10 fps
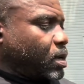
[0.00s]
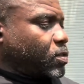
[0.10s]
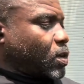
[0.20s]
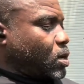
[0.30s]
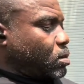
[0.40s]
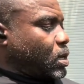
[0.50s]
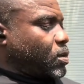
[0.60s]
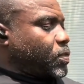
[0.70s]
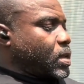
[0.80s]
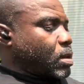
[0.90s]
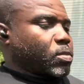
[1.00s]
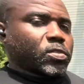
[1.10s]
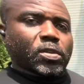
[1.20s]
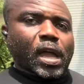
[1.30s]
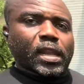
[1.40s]
So if the numbers
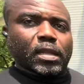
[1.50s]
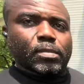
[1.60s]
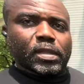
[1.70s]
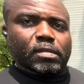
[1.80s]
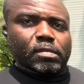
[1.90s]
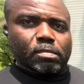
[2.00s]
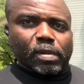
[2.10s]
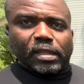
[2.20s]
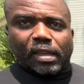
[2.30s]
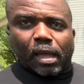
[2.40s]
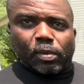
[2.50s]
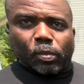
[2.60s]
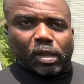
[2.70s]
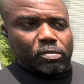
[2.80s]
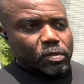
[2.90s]
are out of limit by time and
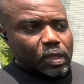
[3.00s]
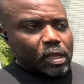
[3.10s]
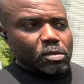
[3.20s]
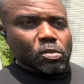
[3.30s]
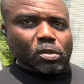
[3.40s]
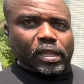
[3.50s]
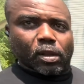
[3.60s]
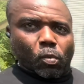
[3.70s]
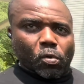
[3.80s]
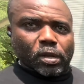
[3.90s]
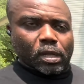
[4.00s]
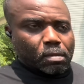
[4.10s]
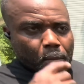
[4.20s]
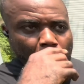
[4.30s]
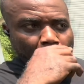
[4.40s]
whatever, then you'll get a warning.
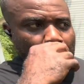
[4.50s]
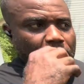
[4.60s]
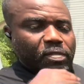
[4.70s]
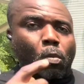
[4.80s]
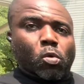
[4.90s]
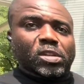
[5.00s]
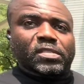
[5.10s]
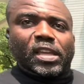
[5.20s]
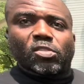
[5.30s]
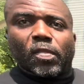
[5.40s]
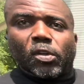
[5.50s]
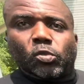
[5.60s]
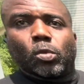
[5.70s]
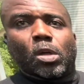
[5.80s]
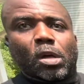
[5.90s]
If that warning stays on there
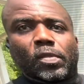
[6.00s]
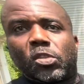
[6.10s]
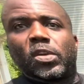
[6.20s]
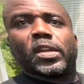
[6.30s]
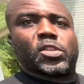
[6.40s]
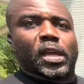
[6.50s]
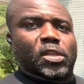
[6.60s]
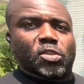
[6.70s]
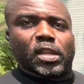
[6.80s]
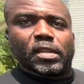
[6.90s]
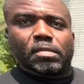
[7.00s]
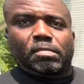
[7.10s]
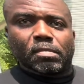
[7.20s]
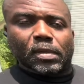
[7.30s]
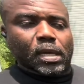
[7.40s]
too long, then you get a check engine light.
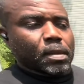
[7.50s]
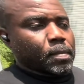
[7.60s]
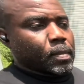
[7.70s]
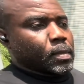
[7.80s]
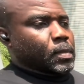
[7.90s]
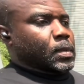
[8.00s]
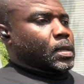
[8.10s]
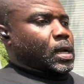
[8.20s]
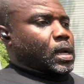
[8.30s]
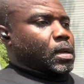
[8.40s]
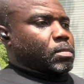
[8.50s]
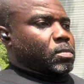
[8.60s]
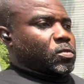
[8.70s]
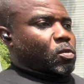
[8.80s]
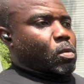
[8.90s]
Okay.
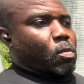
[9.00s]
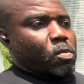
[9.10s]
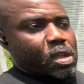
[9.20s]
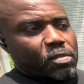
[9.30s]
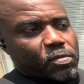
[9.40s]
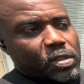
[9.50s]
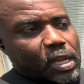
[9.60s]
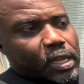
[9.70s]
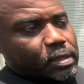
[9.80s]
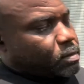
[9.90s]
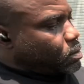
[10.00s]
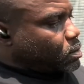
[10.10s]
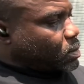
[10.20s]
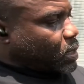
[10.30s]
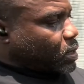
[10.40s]
So what we've done
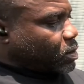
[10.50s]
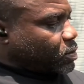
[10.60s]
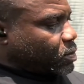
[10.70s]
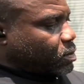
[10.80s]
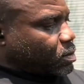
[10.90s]
is